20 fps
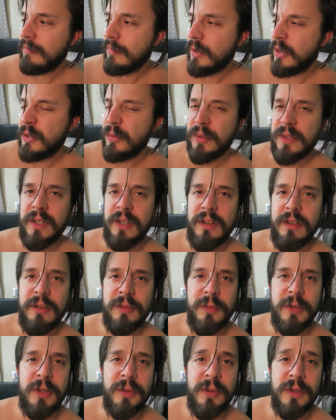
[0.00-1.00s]
mashed potato
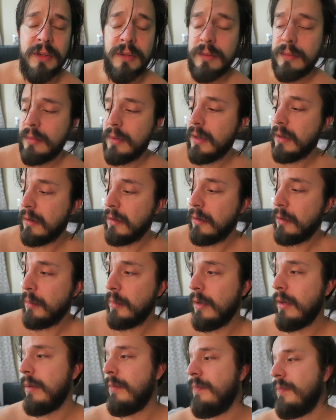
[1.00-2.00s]
maybe I don't know
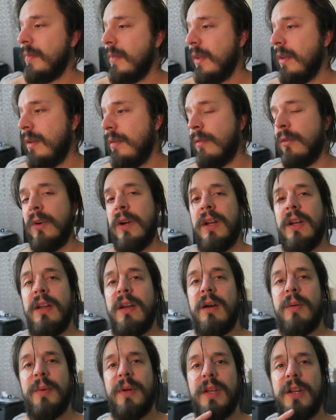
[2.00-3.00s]
but right
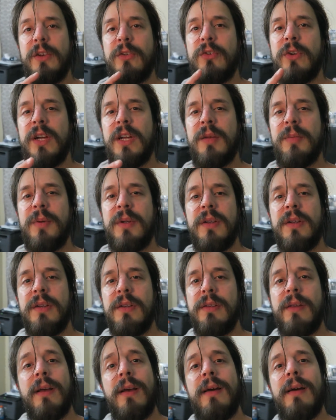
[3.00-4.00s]
now I'm gonna get a drink
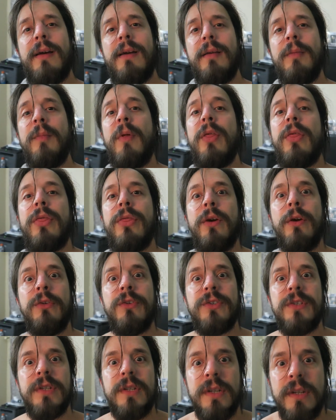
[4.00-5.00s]
because I am
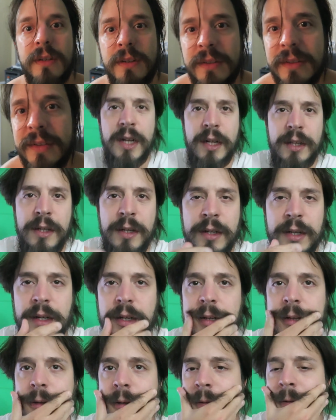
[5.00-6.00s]
thirsty got done
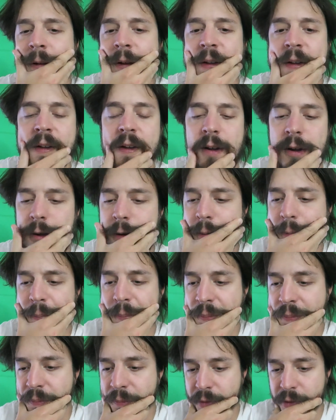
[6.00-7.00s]
eating
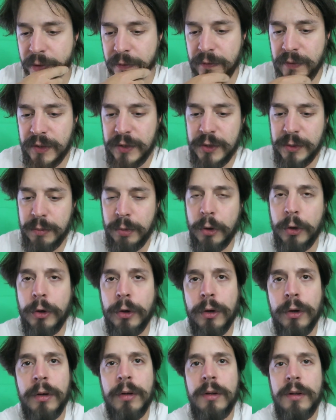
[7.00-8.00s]
um, like a veggie
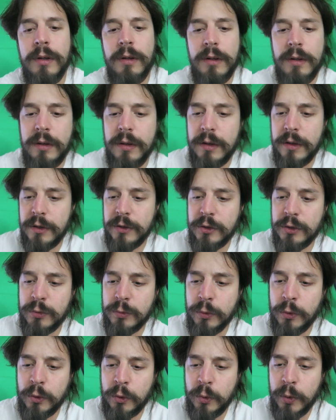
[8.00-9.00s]
burger just
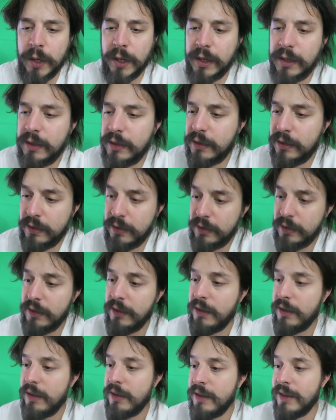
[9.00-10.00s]
real quick
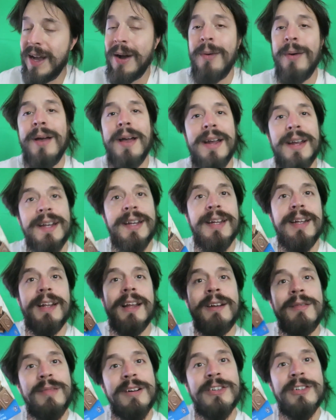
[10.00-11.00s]
that way I can eat
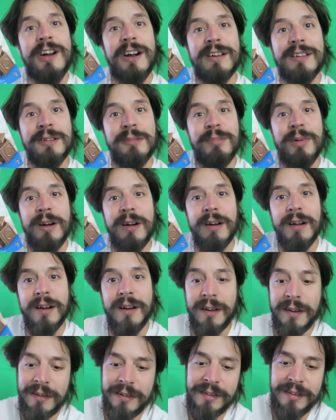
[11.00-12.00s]
my chocolate
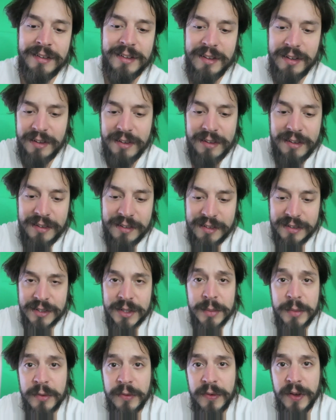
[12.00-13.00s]
bar because
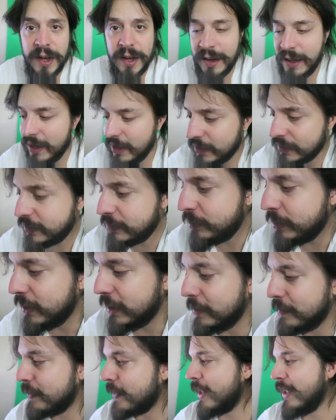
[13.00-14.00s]
I'm a fat ass
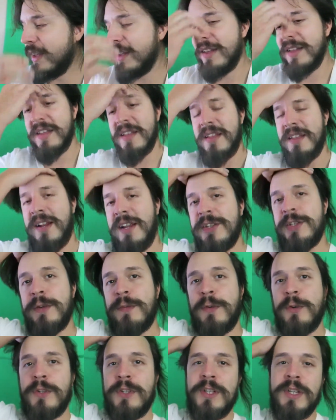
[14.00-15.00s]
but that is
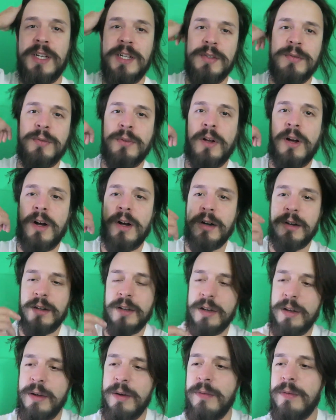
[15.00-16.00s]
it for today's vlog
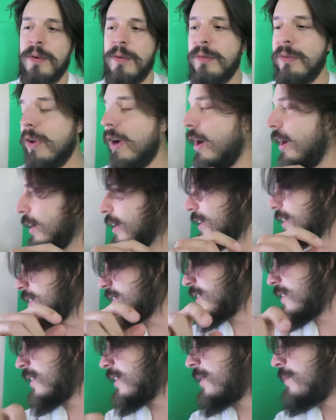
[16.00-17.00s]
of
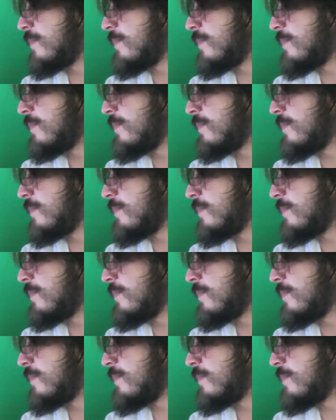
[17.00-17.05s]
Vlogust